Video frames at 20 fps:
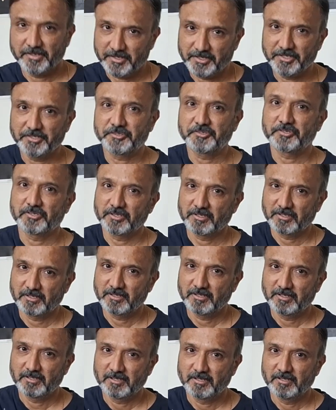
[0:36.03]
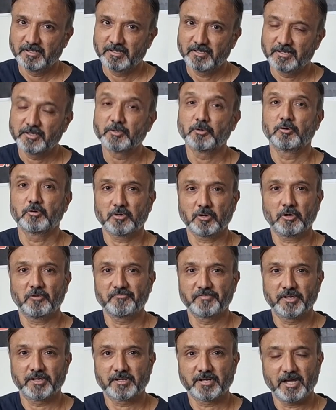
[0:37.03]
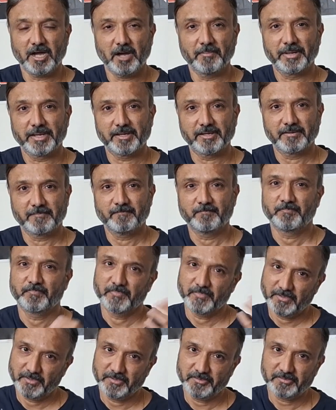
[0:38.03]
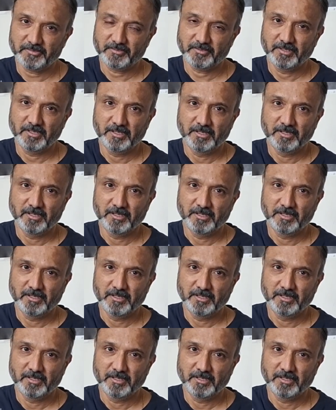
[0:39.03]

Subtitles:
each note of that humming is